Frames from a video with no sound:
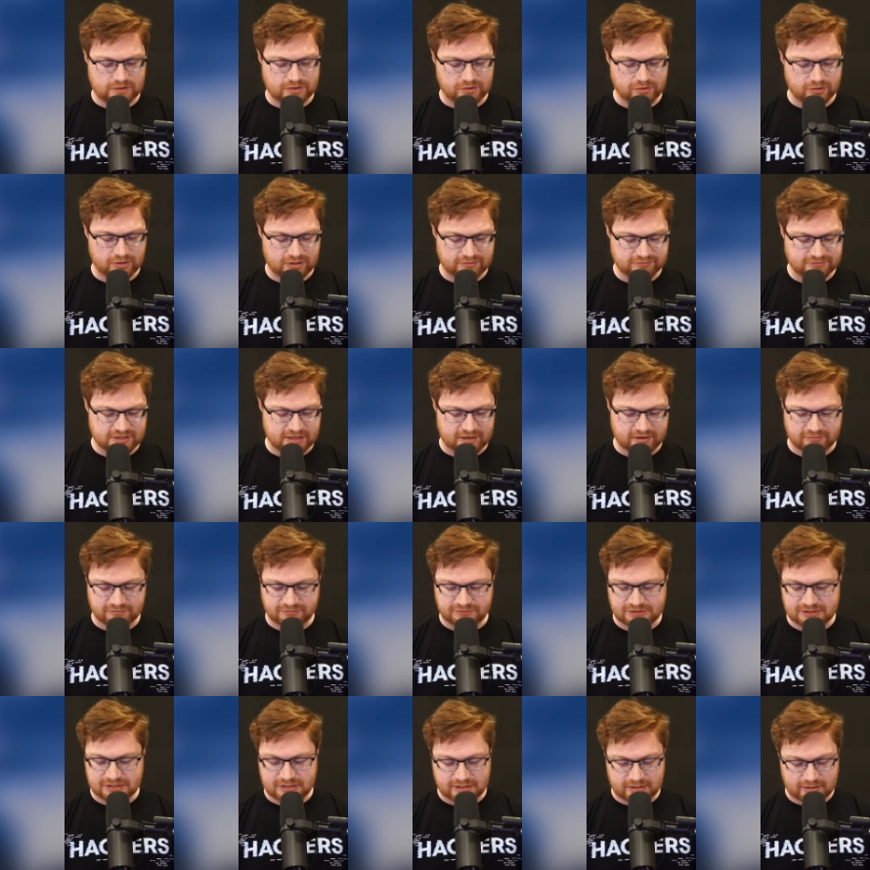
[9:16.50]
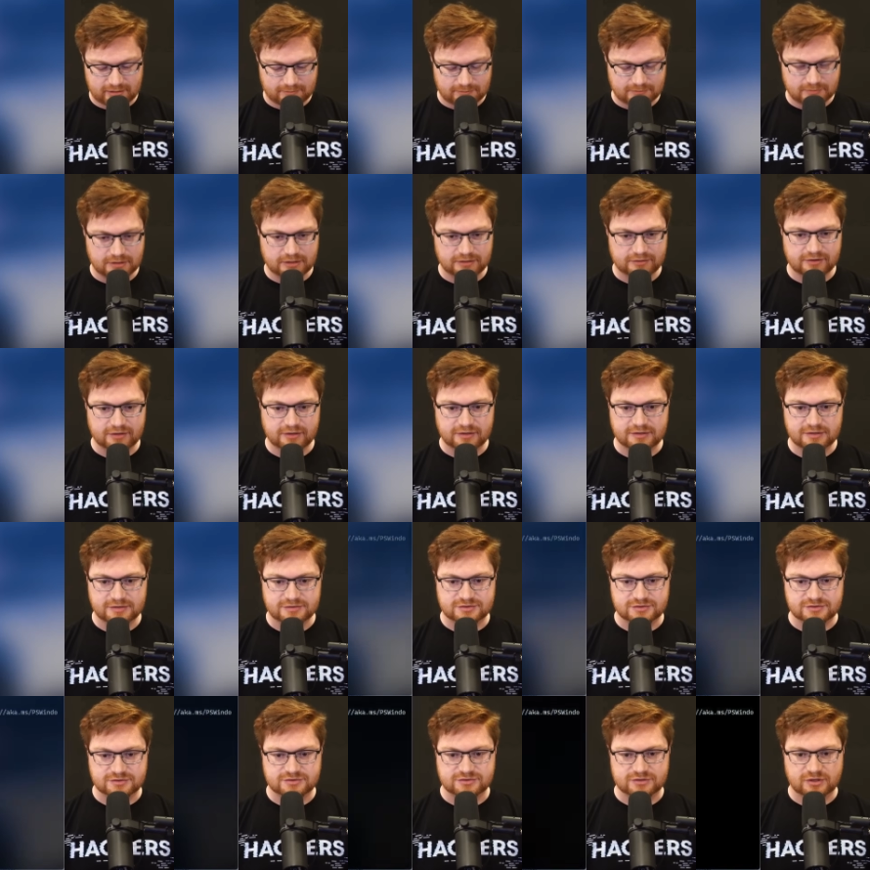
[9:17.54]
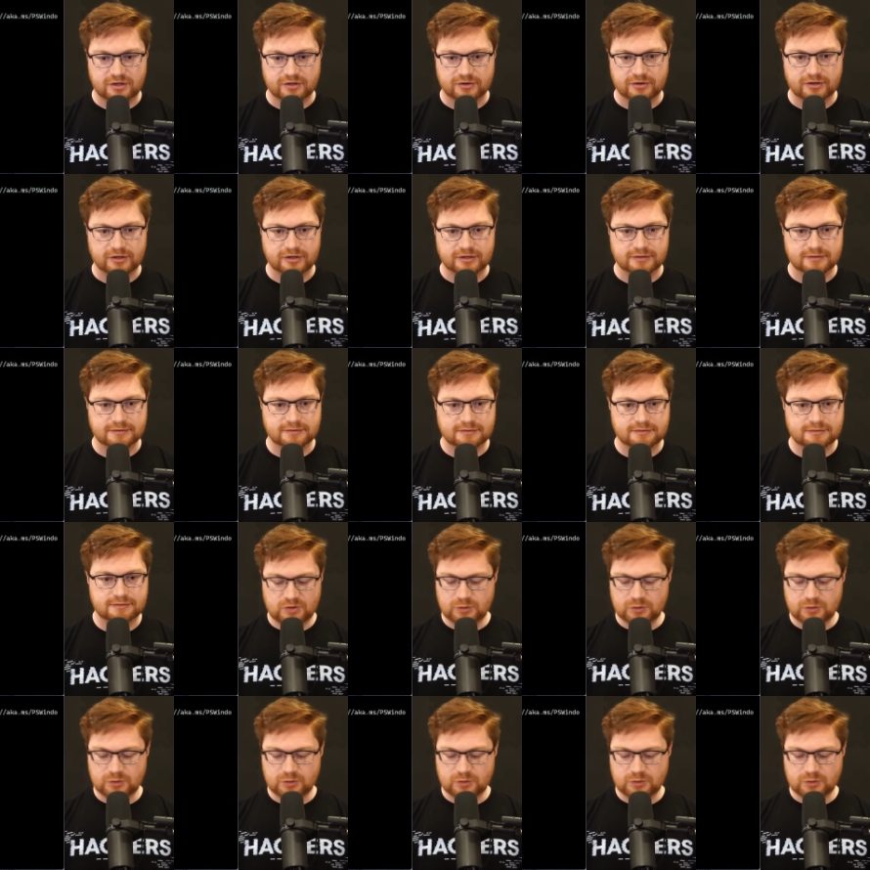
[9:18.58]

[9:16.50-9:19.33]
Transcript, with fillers: Here, I've got a V M that it's installed on.